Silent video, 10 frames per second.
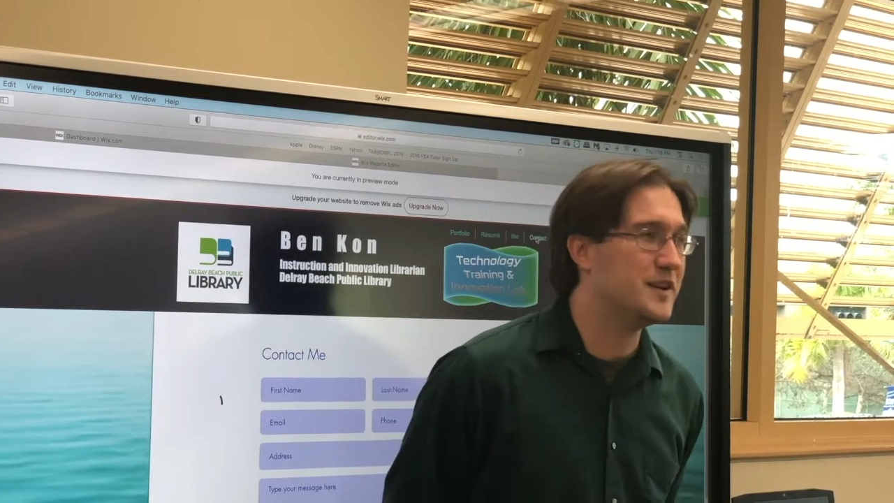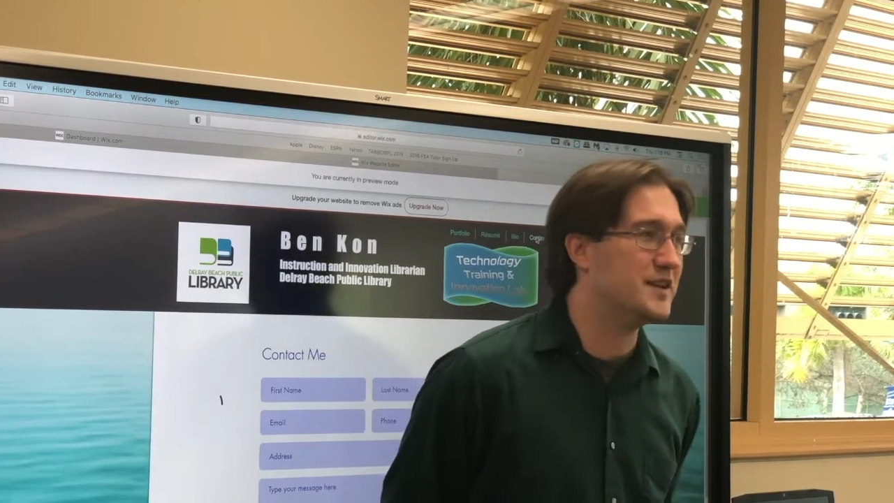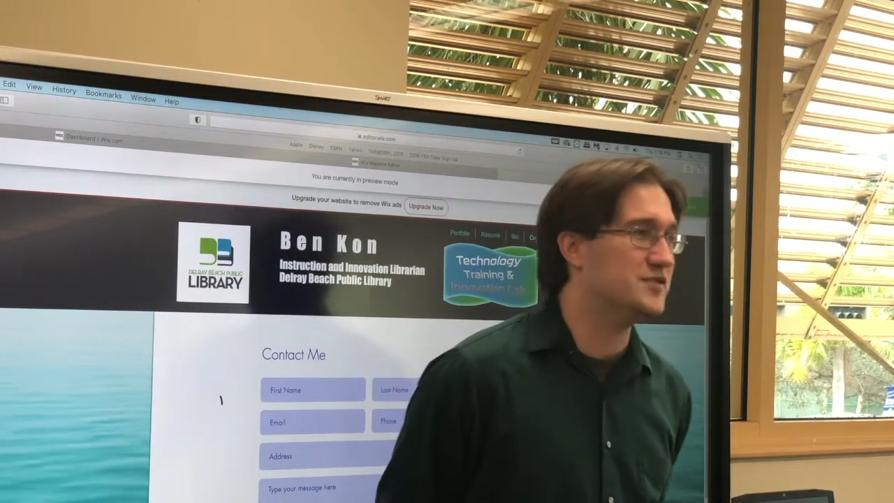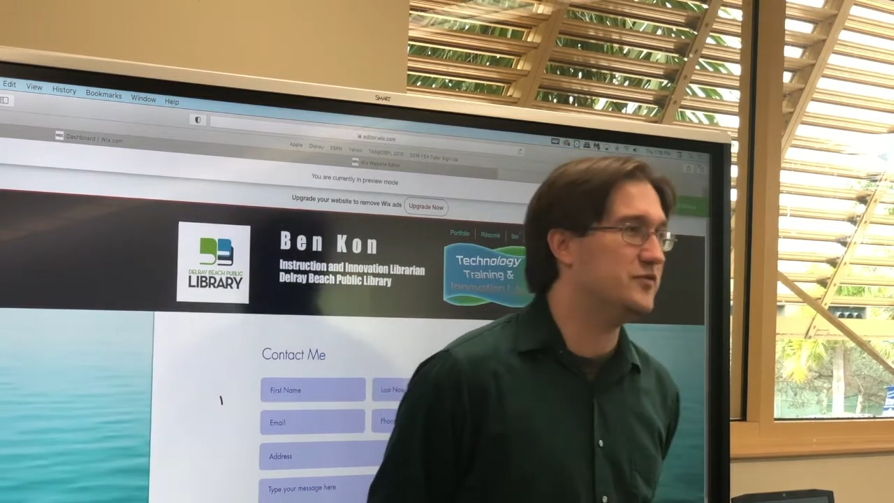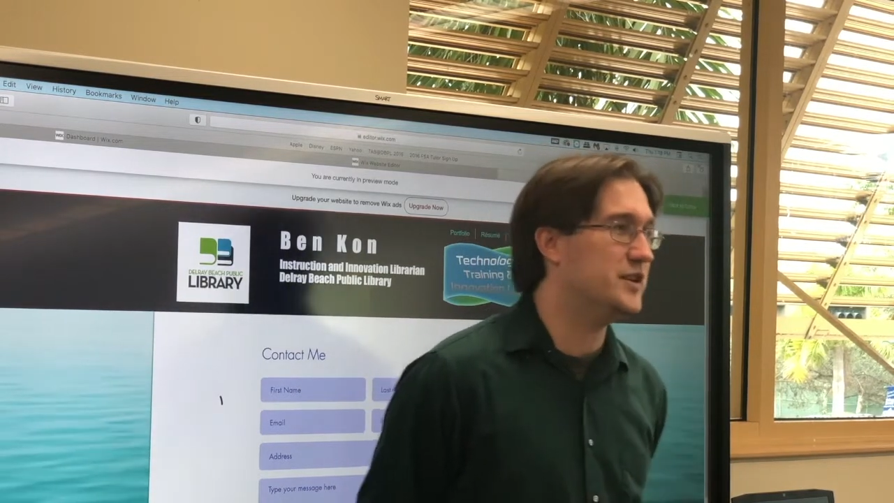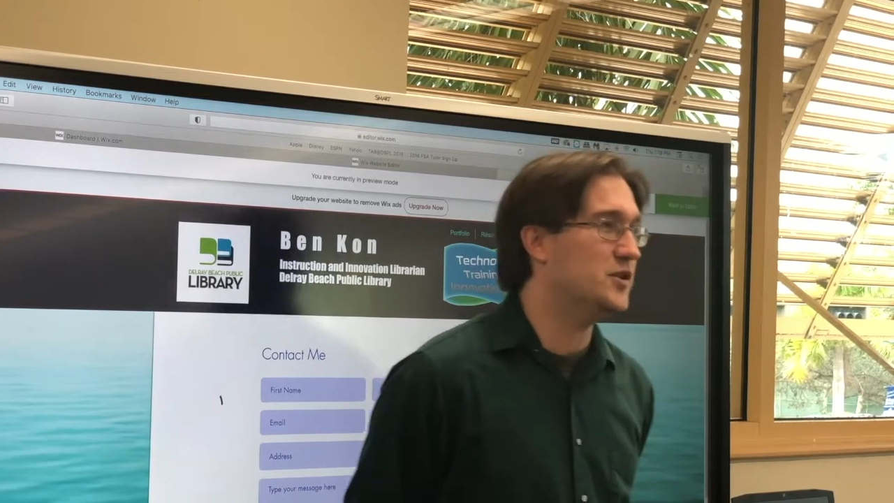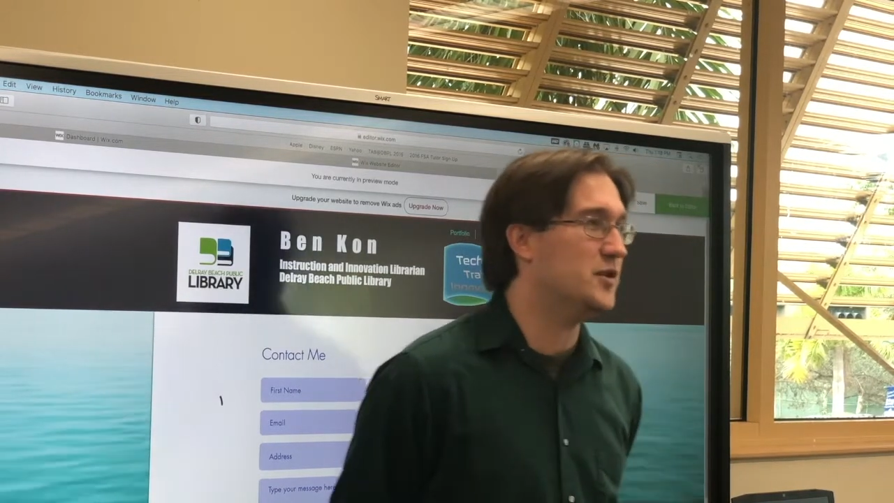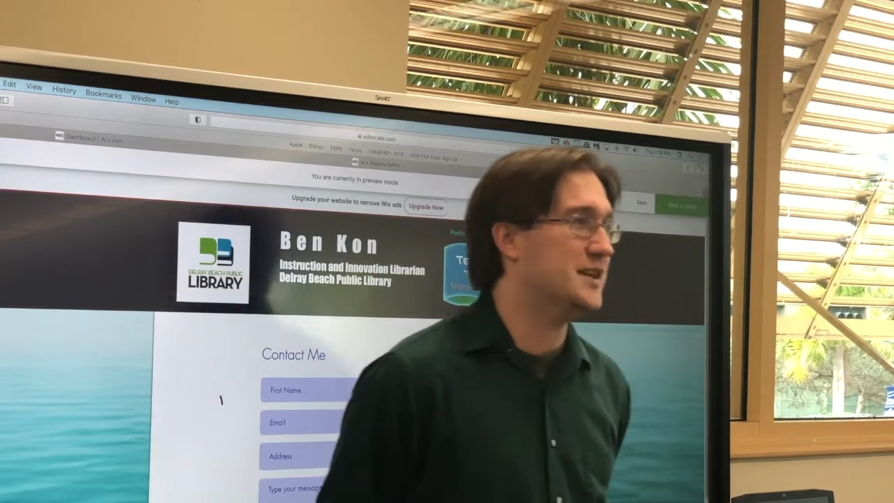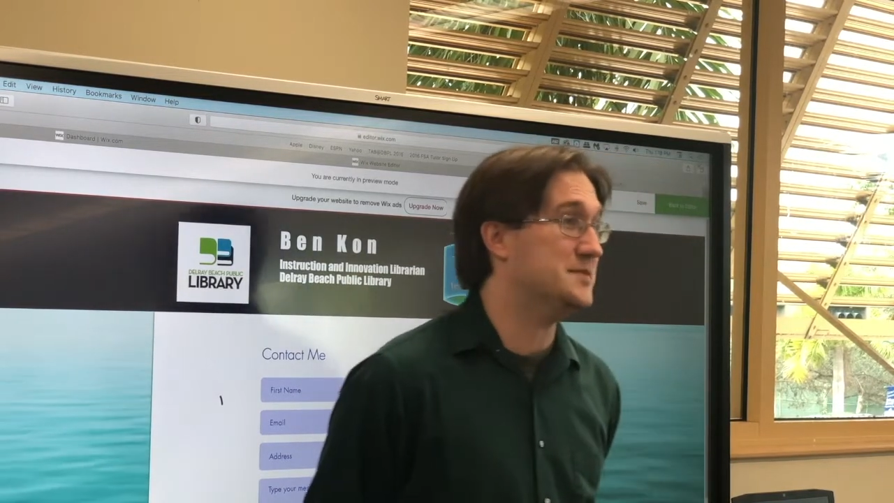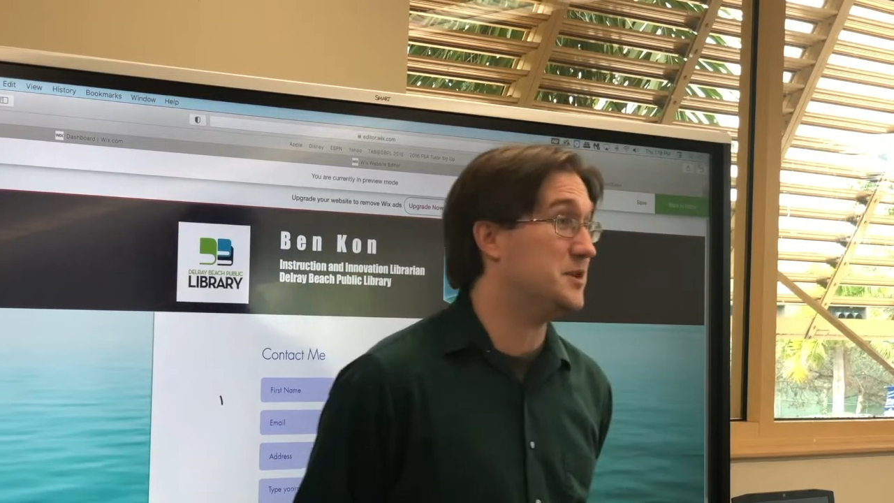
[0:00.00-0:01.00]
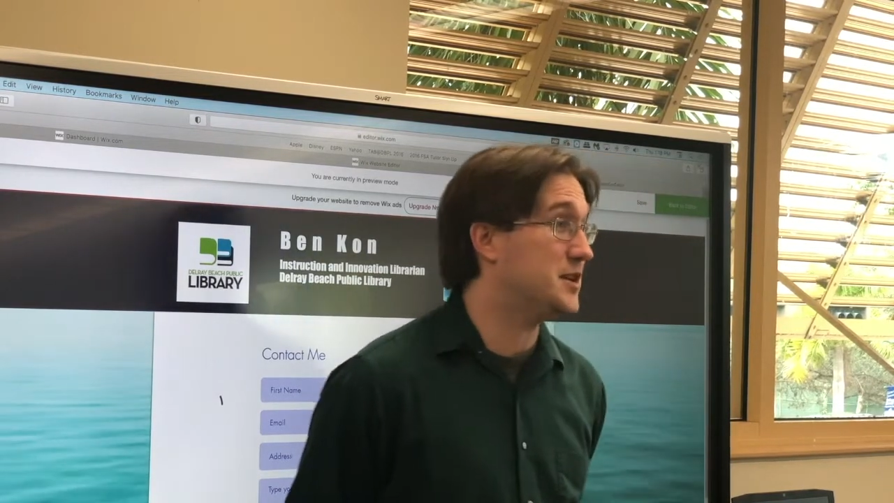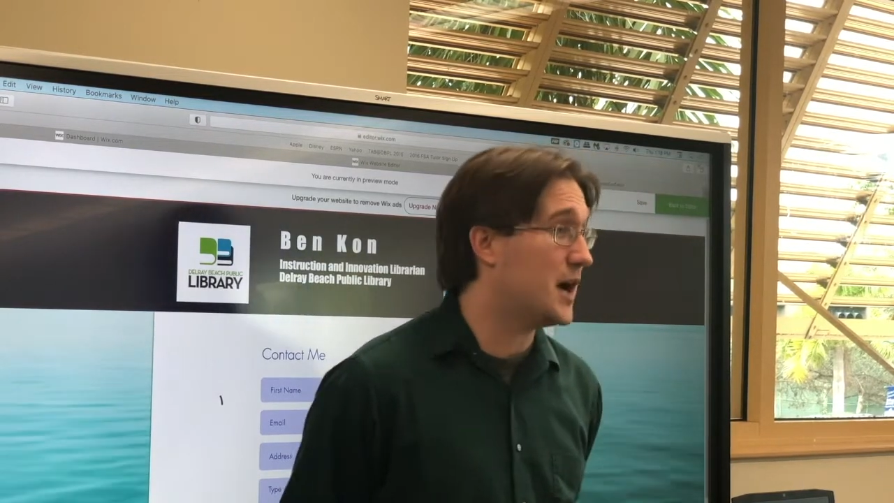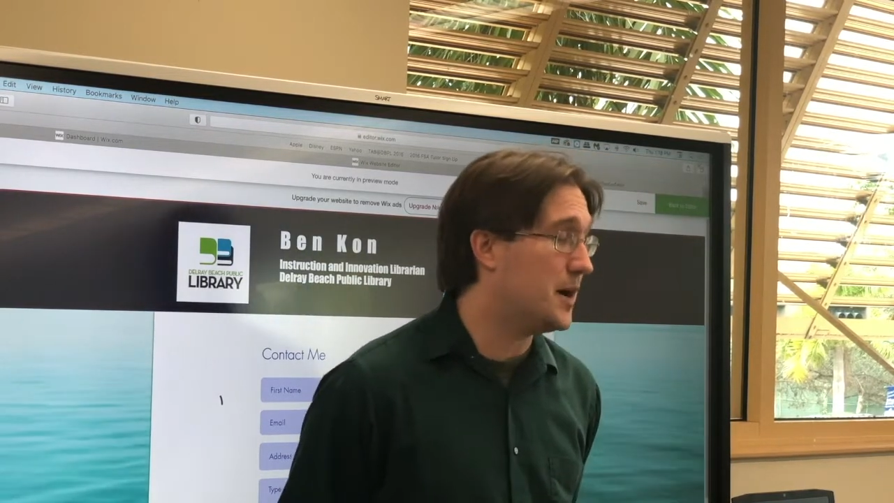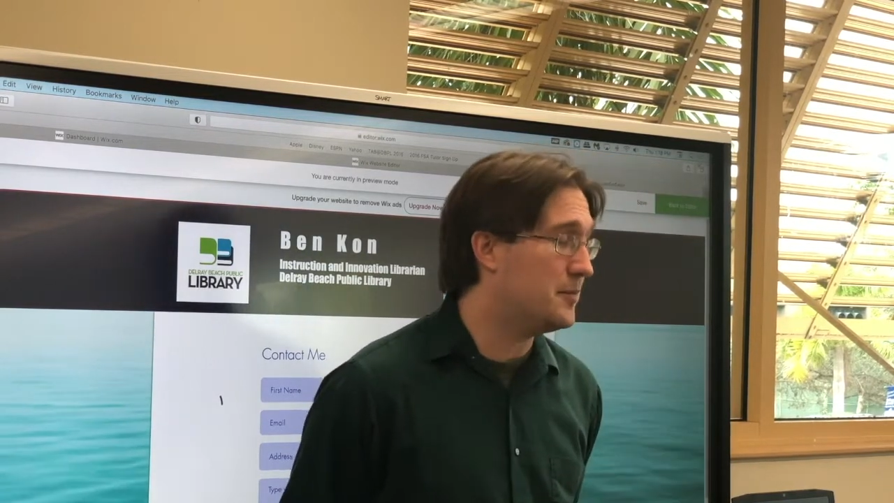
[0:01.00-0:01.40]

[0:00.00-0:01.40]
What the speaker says: as video has become